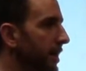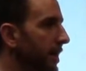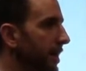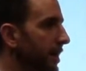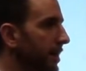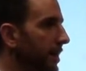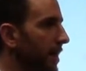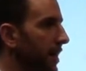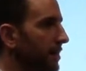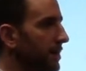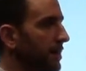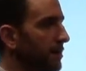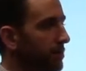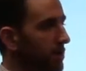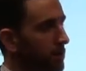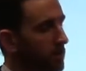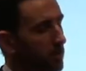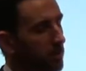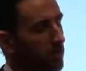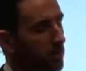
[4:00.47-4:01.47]
in, and I think
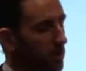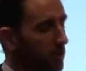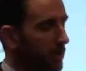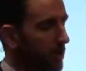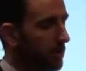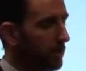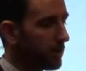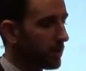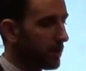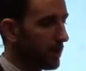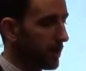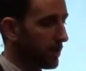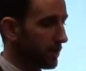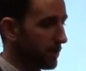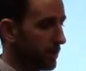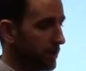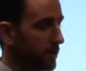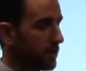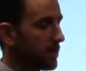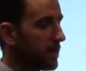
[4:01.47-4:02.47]
people agree with
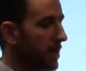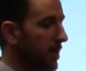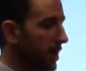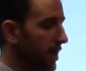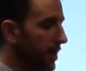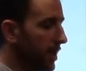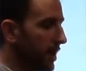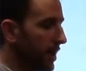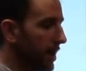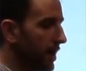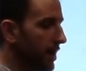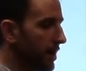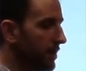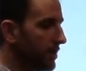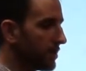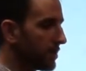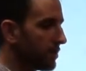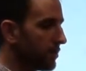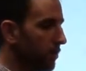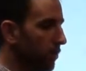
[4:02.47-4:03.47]
this,
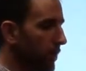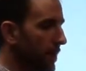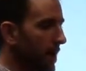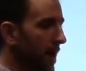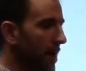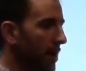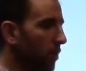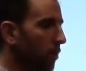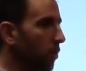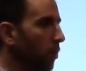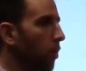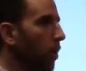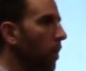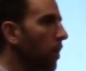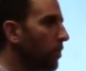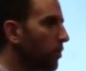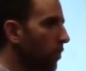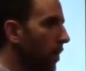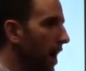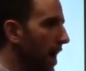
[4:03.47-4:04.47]
is we got a
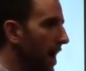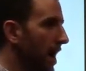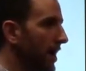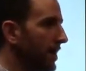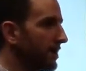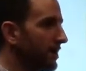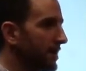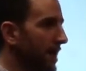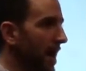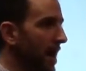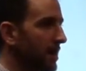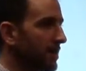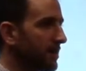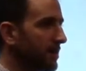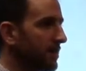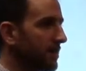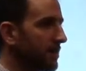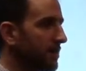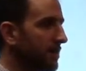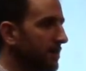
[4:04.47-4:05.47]
worldwide tax
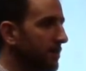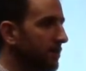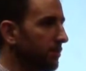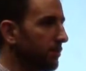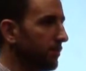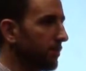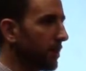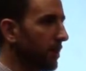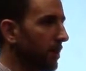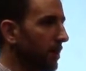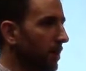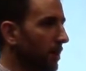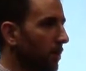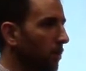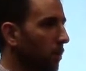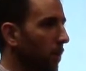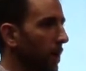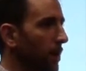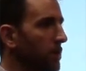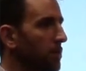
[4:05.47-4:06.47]
system
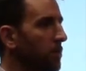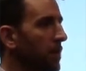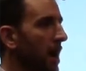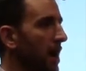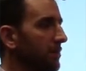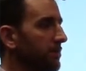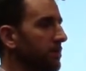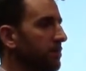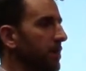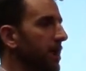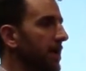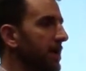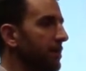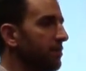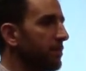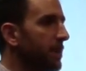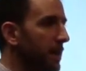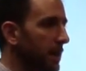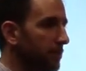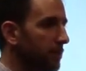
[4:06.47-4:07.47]
where you have to pay a
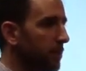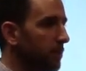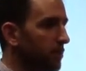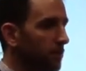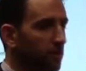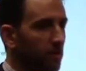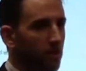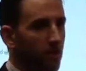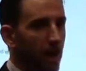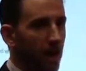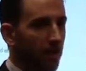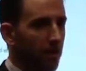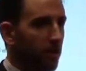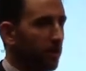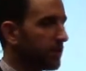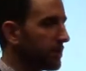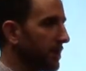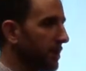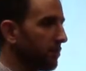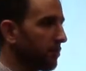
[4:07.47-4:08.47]
minimum of about
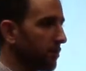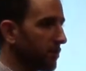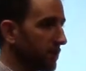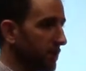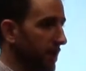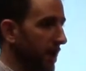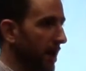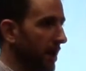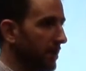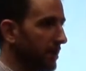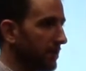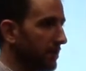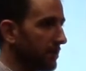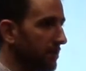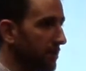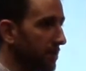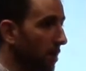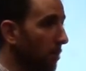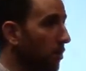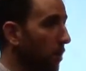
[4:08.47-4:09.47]
13%
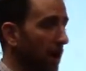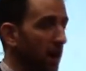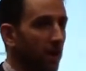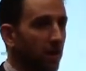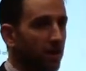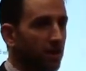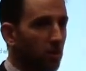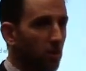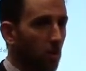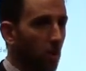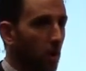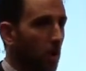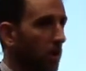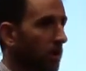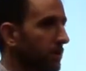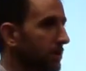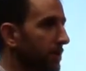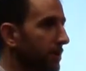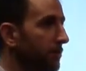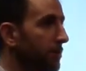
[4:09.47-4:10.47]
somewhere in the
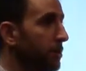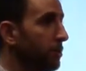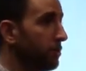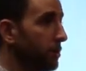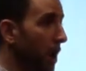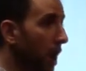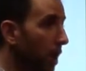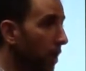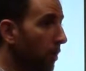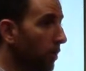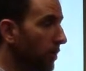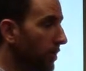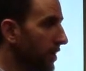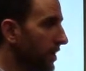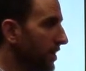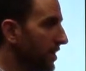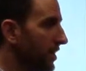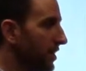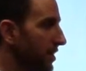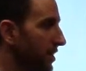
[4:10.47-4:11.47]
world, and if you
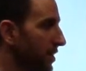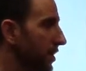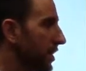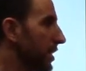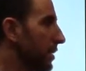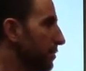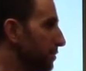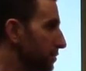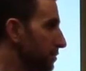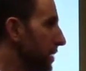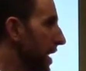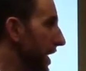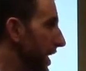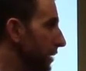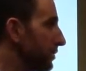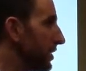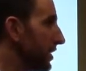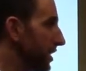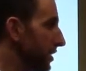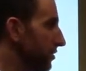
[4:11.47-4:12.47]
don't, you're going to make
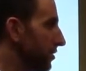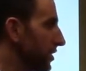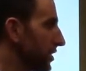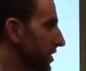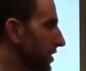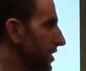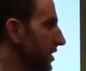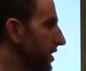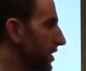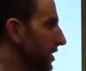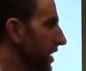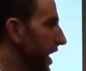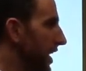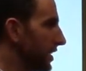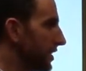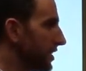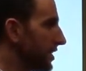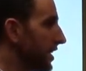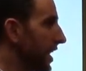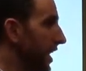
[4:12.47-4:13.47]
up the difference to the
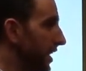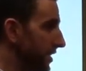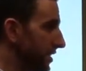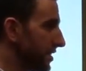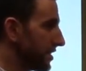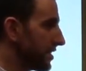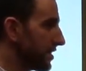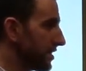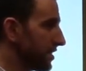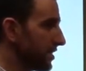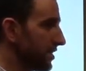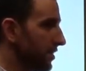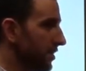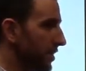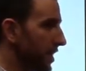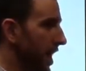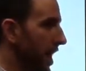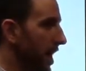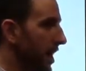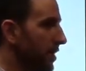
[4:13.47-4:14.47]
United States,
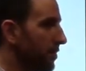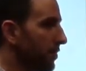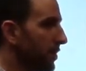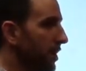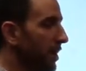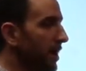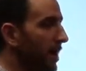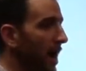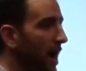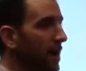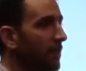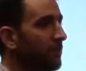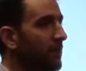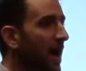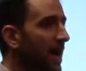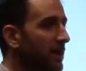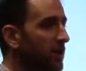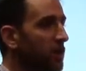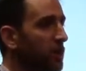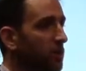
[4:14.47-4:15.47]
okay? And if
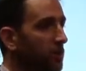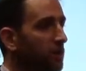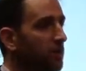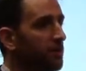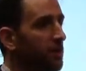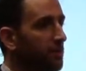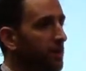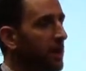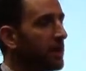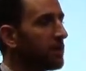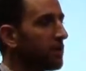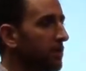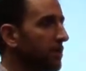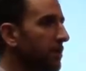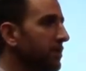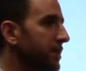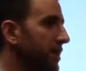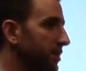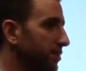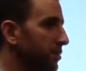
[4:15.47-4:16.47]
that's true, if you paid your
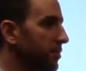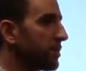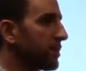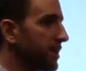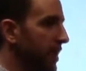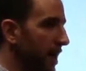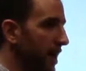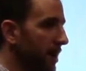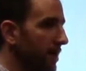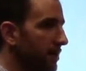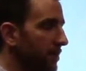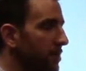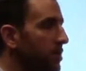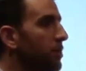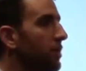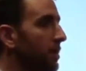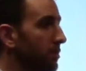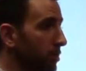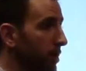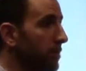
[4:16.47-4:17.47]
13%, you
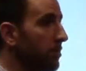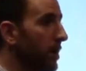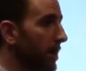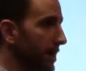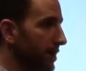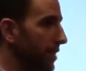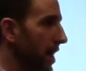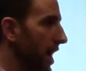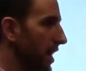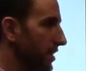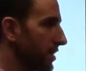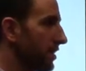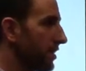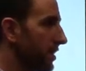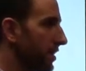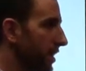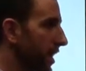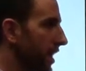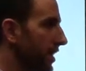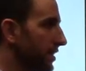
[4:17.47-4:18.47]
can bring money back to the
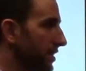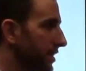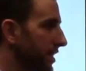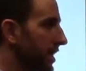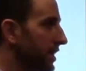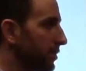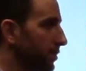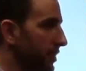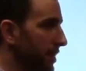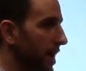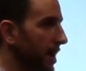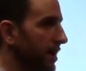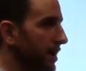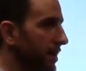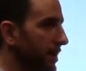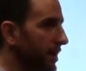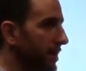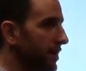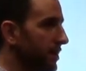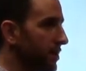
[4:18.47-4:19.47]
United States without
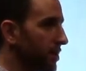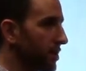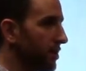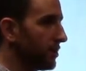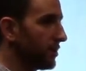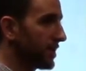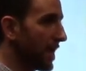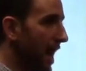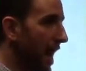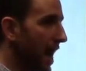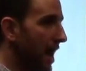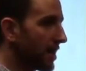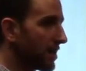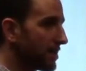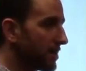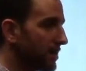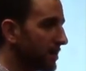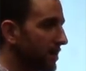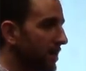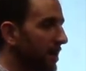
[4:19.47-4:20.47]
any additional
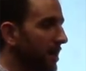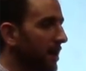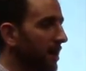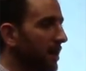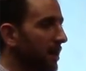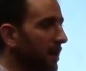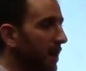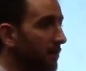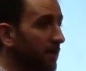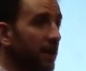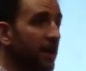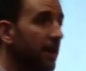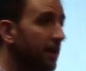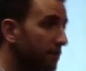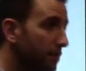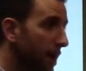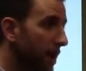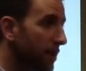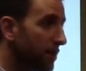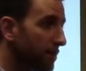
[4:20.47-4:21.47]
tax. If you
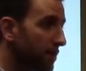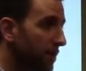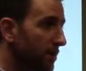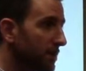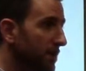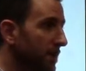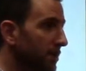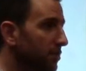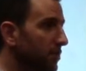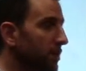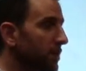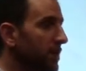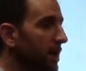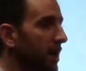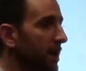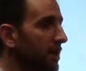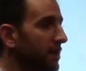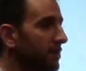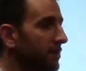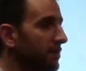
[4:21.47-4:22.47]
didn't pay your
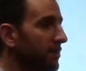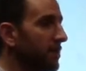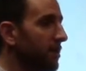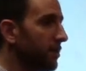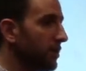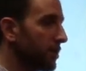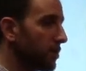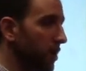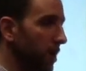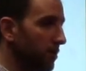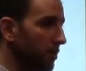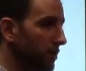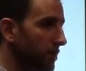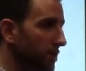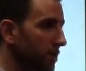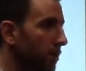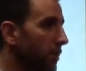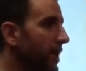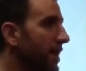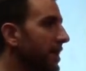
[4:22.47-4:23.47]
13%, you're in trouble.
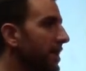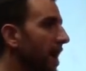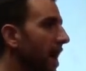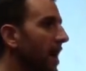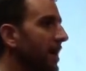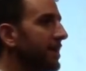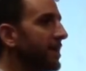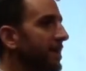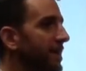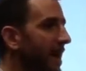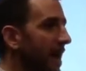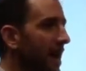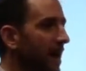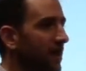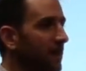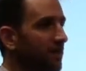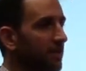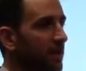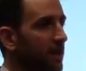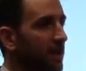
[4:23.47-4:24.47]
So we did not
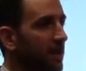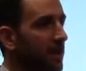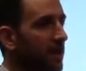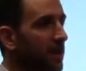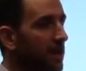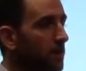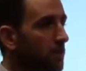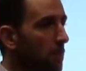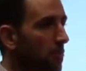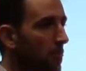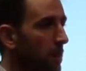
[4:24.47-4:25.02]
get the